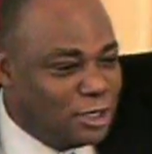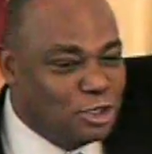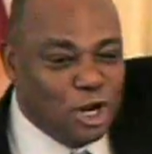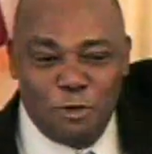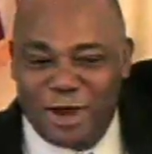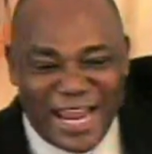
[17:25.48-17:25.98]

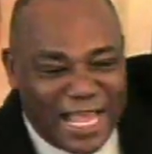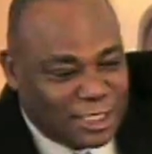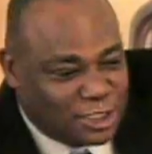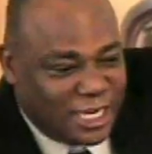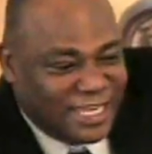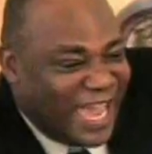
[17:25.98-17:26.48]
No one
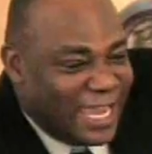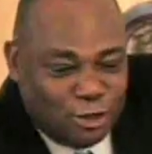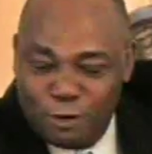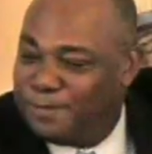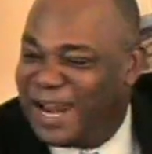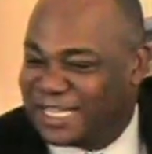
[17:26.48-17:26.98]
else can get
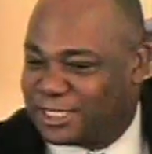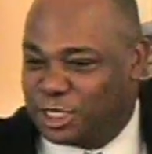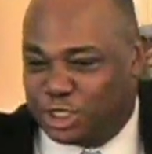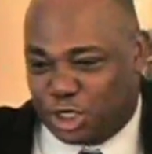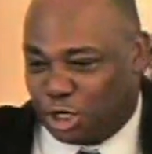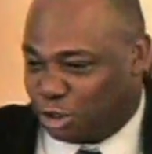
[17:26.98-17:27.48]
your
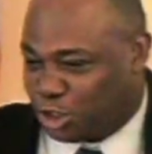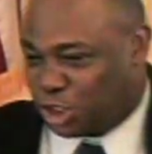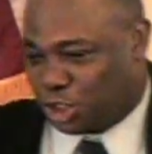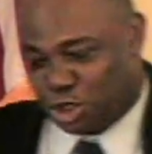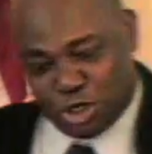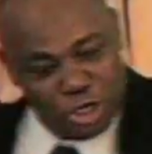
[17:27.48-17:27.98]
blessing,
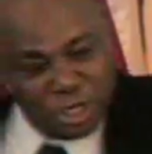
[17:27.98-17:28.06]
church.